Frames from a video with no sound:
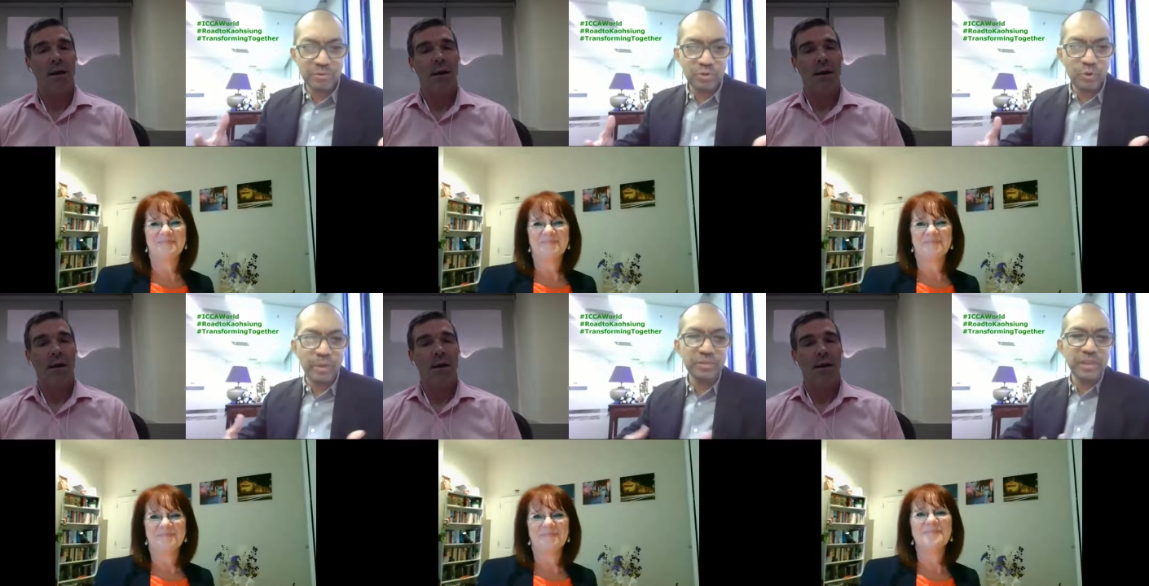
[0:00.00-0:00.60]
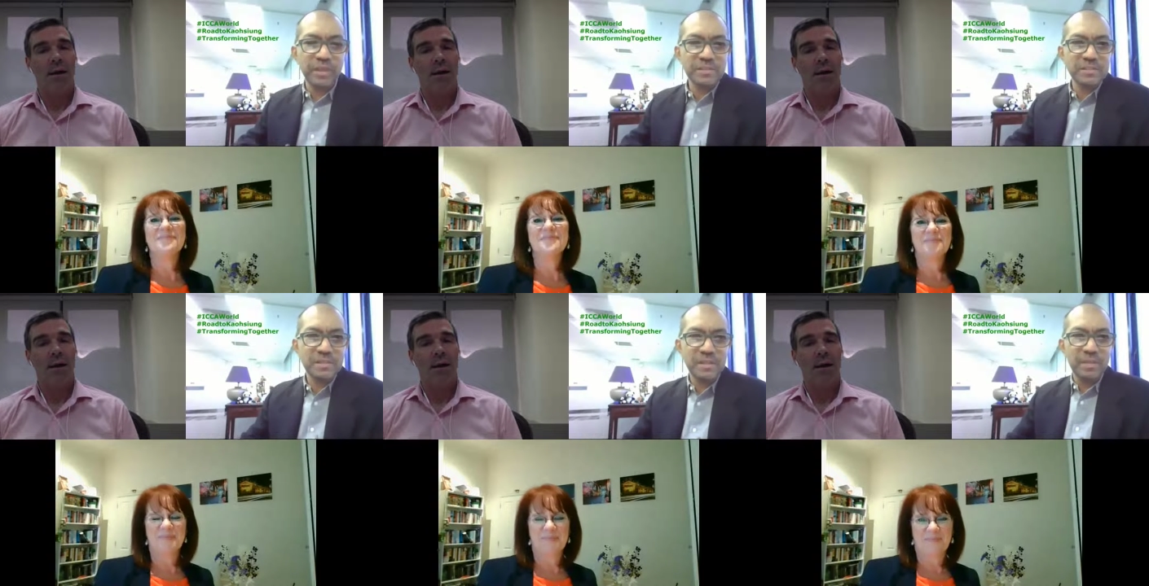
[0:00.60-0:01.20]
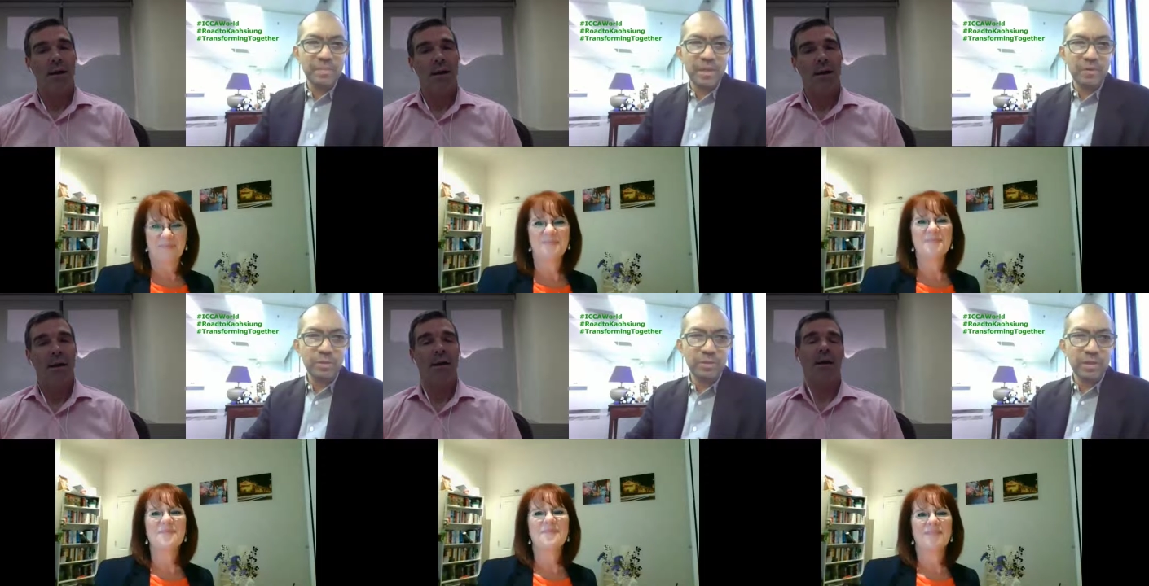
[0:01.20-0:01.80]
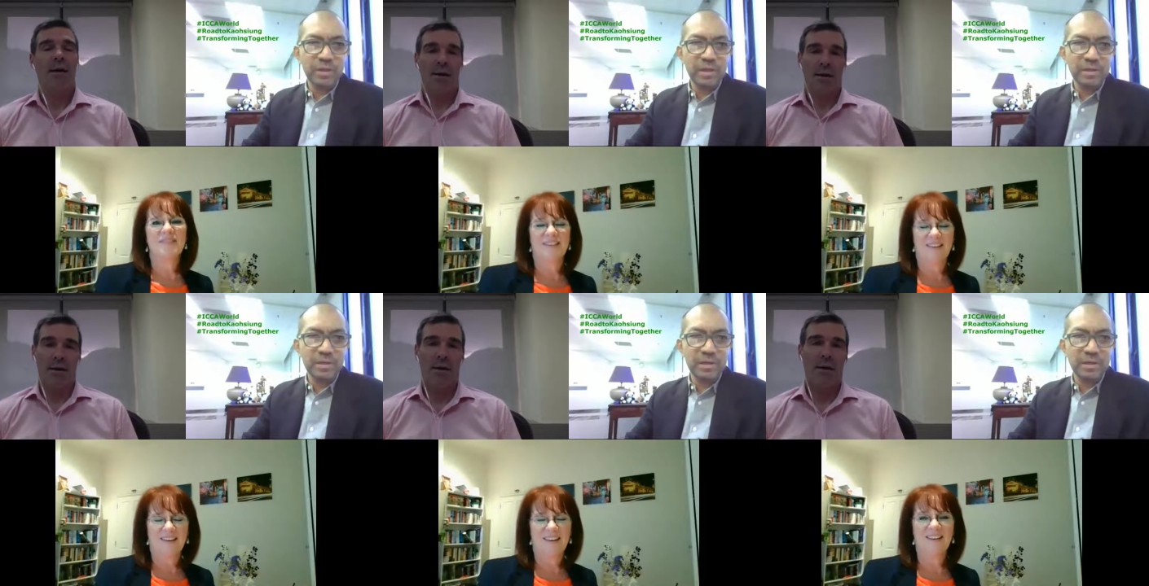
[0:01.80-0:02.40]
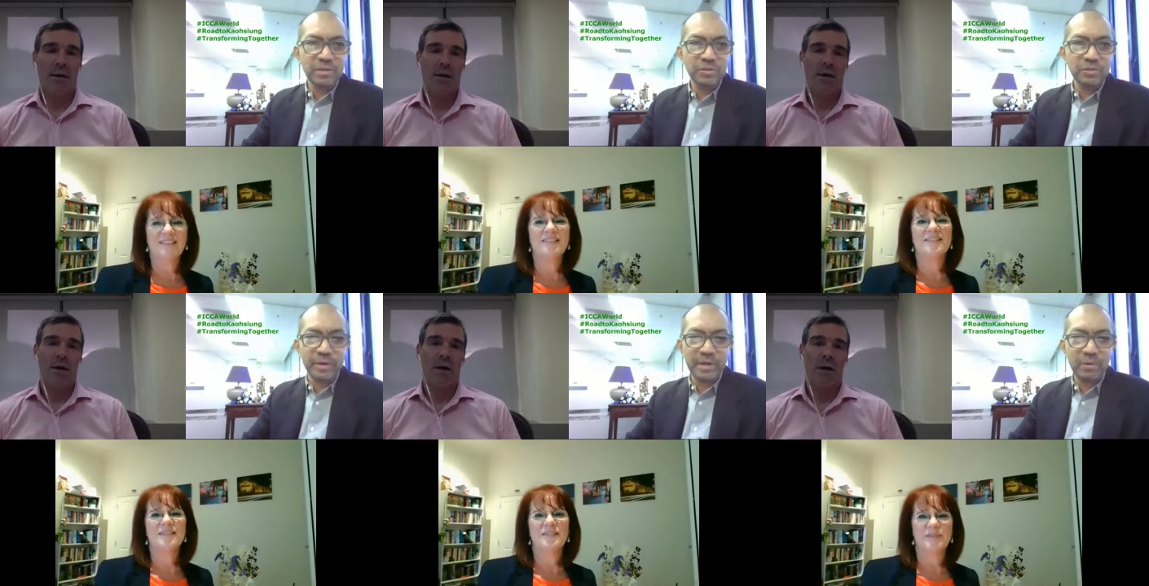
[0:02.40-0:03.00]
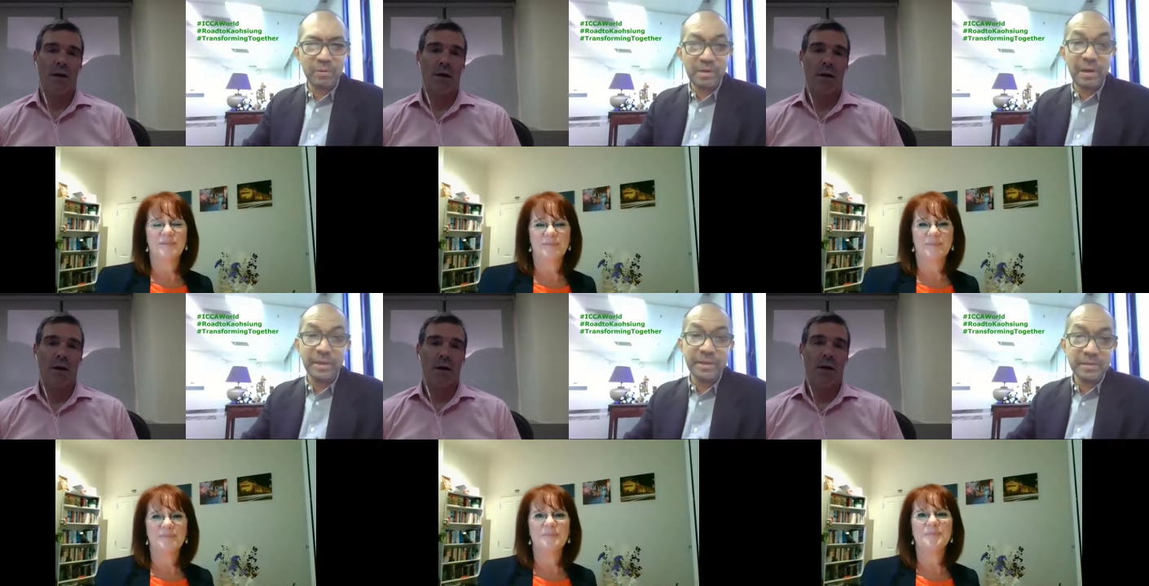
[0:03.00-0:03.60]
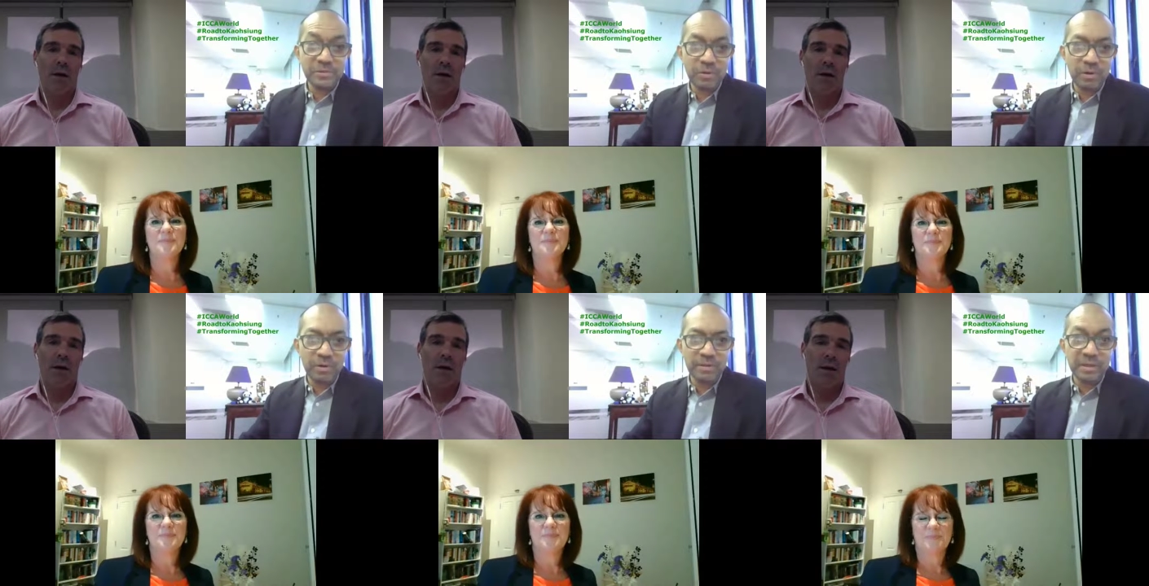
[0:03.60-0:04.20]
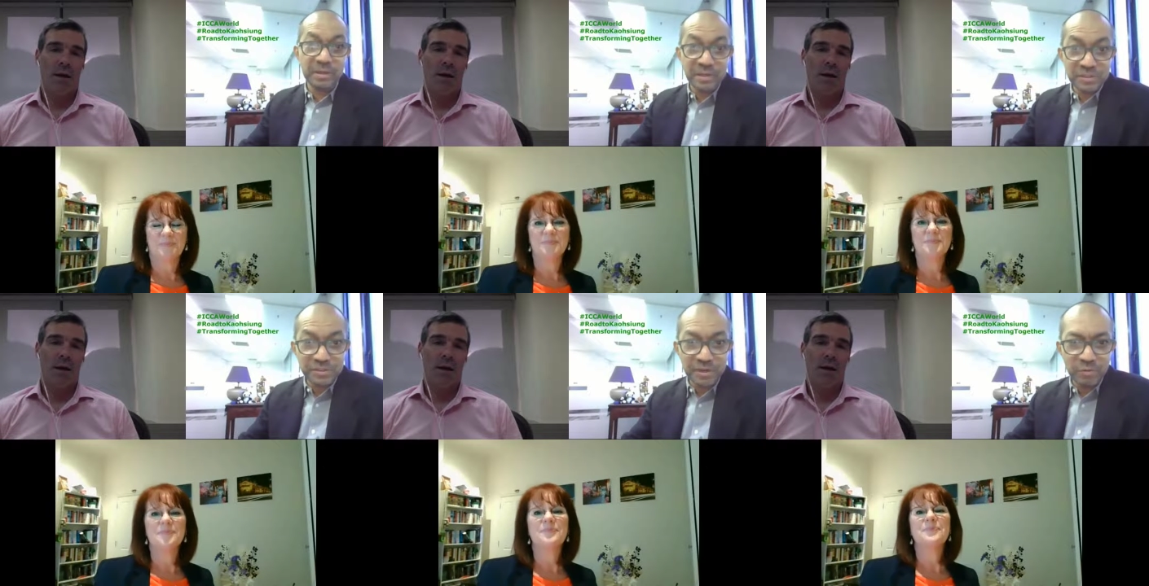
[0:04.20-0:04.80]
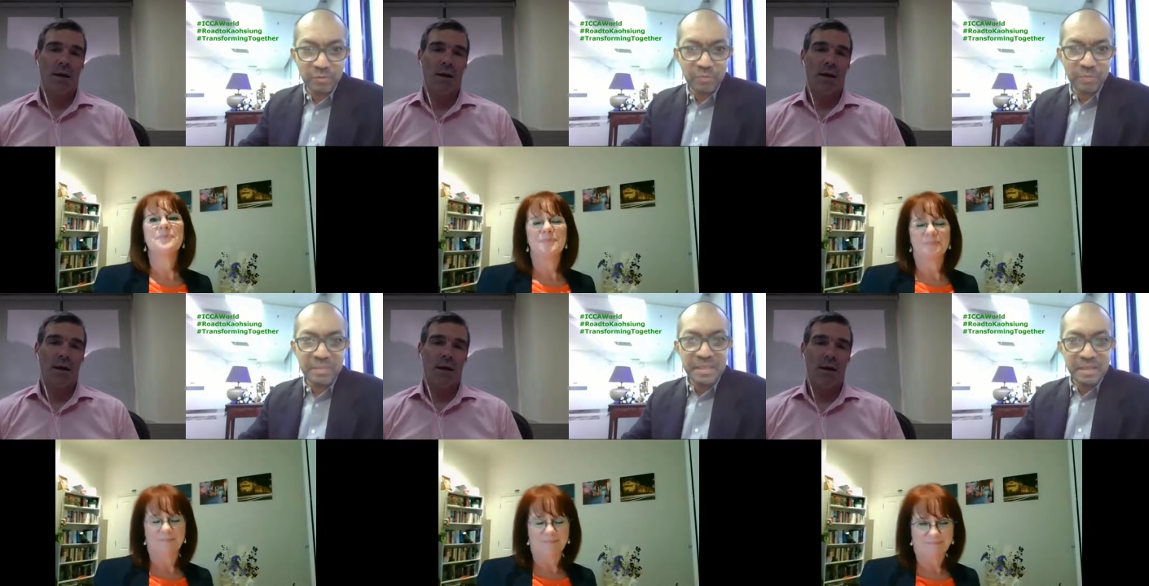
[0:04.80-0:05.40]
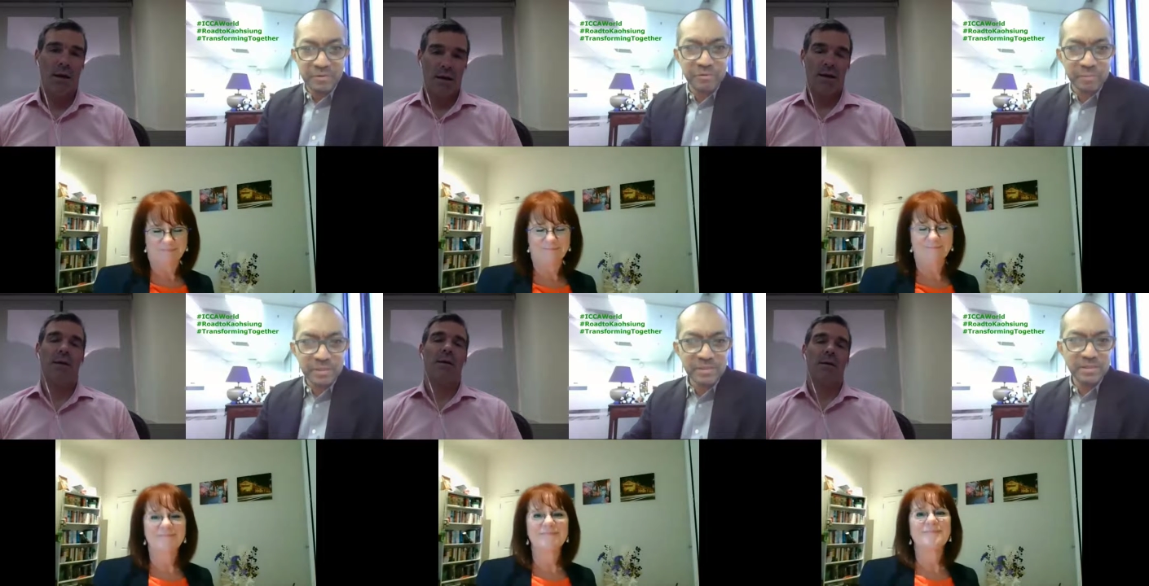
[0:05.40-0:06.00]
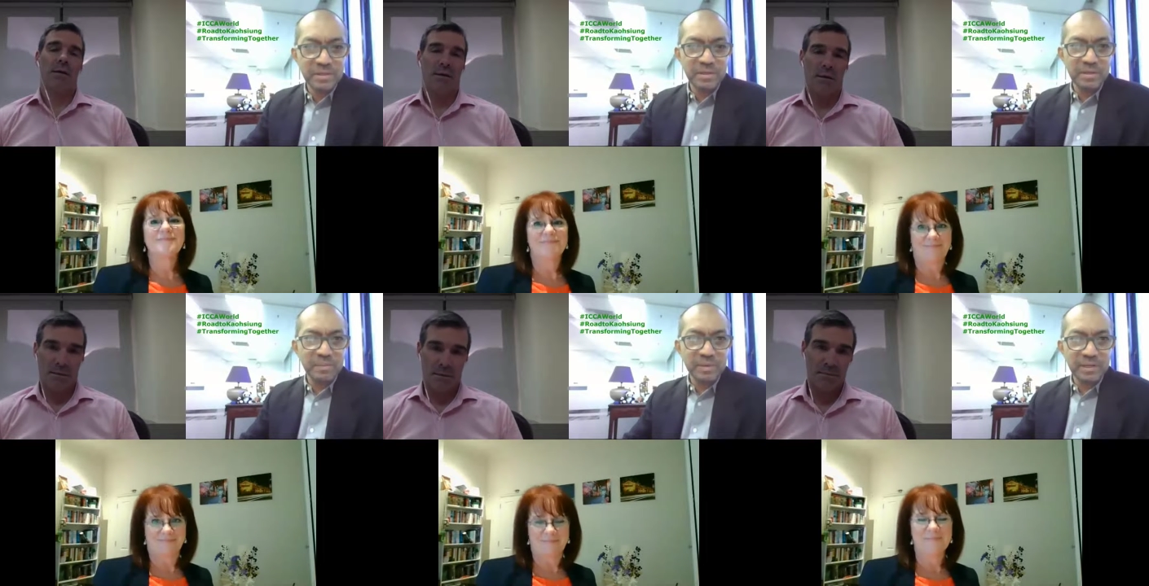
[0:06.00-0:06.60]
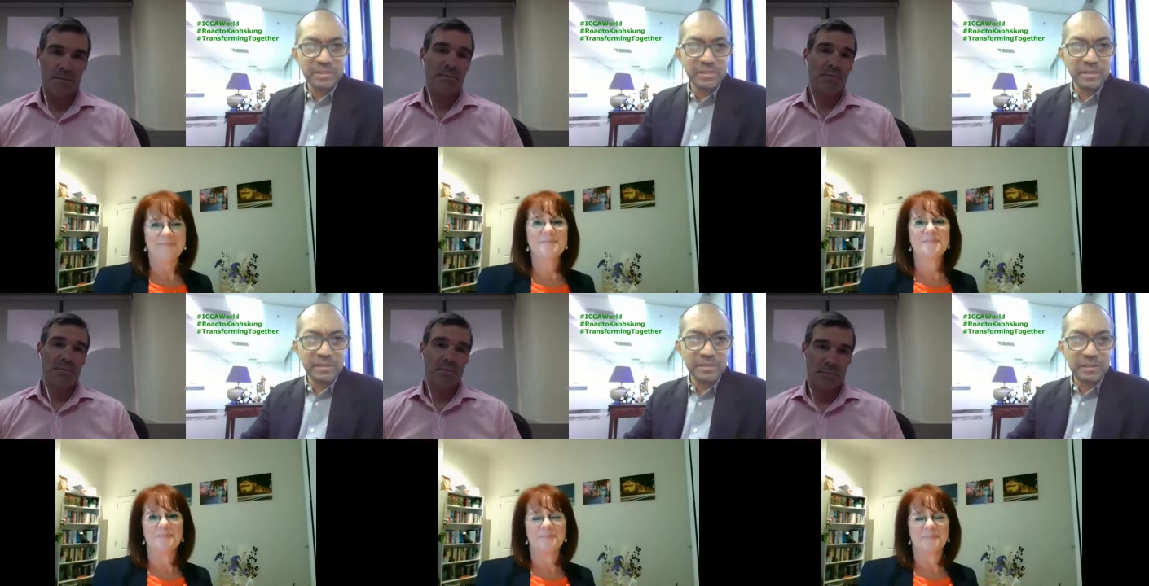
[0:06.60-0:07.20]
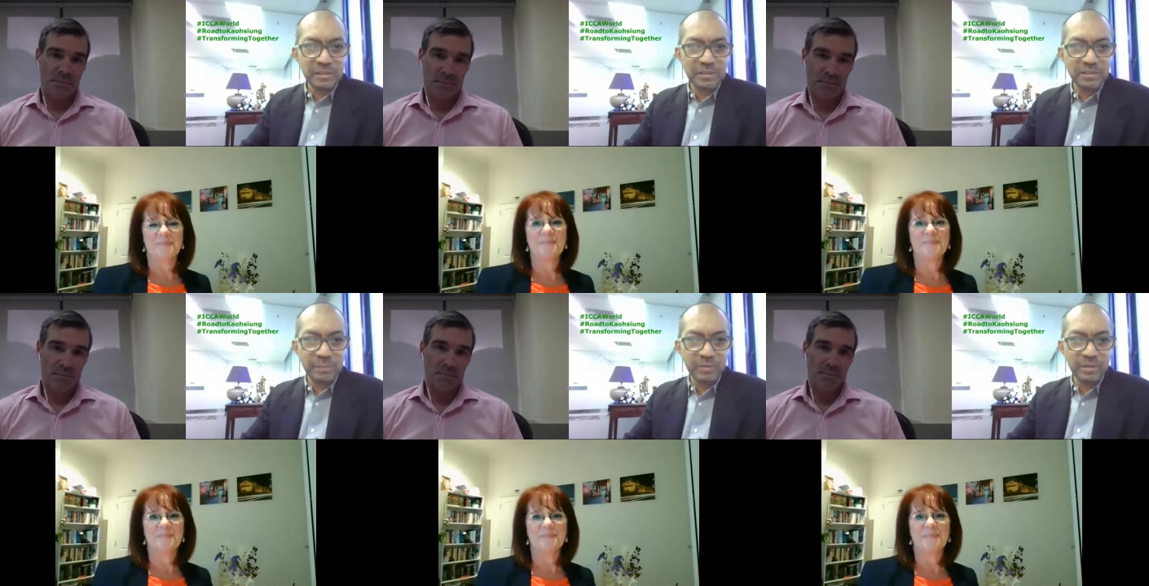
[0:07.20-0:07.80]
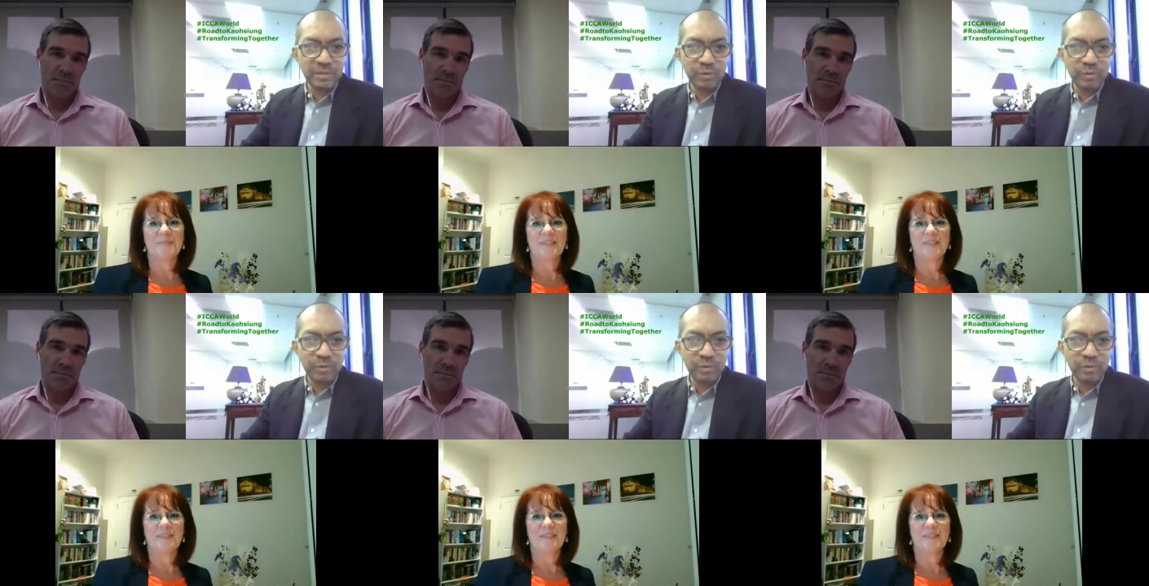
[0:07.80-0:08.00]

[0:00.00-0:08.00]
Speaker 1: doing things that we think that uh, this is what our clients or the industry need from us. But actually, that is actually something that we've